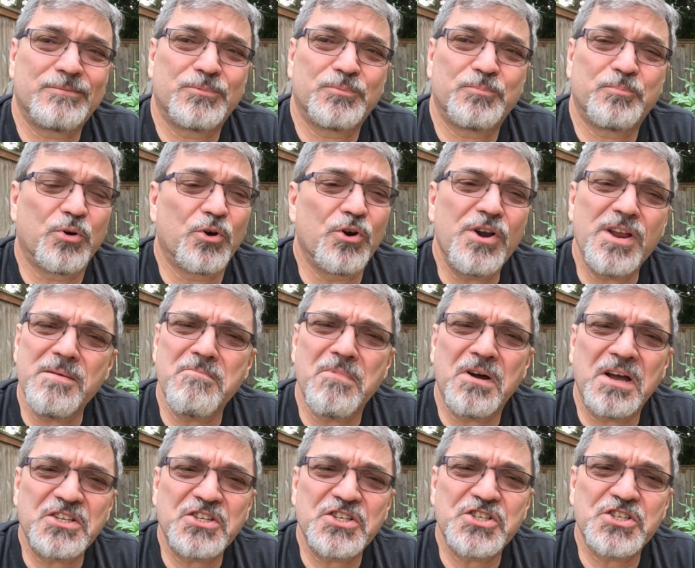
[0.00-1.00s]
pretty
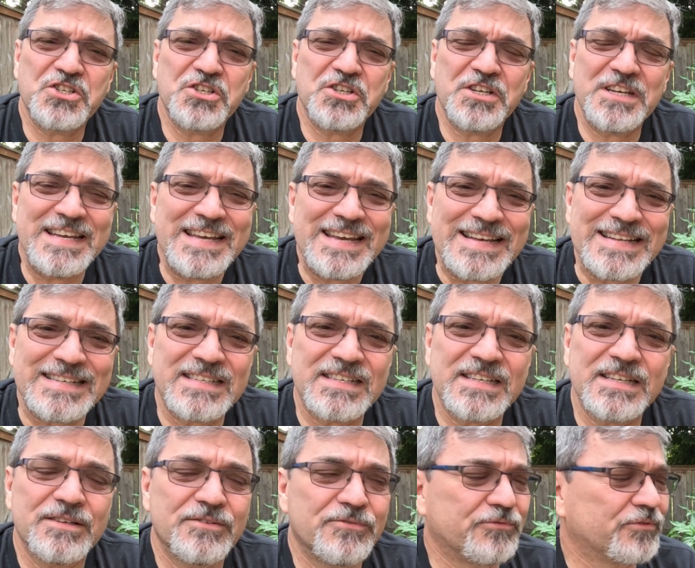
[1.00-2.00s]
much it
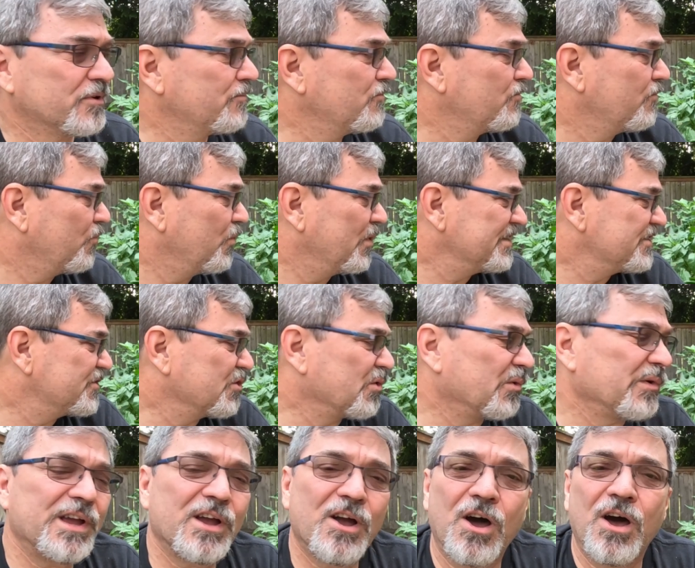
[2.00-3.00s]
from what's
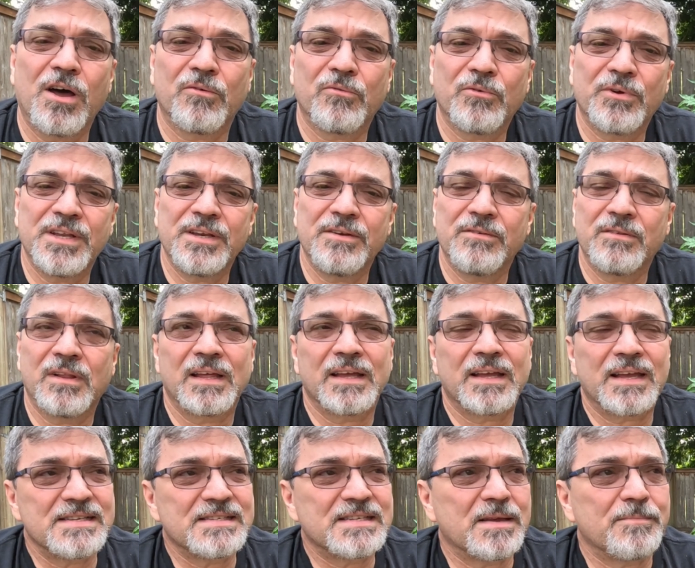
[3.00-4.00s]
going on.
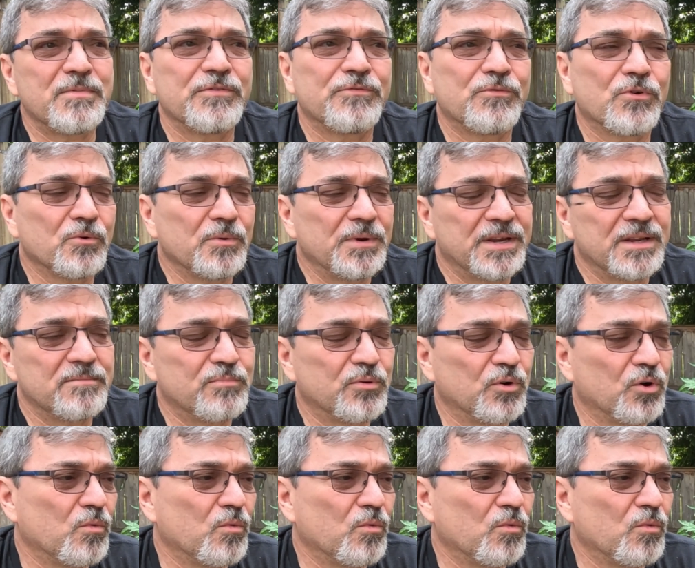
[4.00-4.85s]
Like I said before, we did pull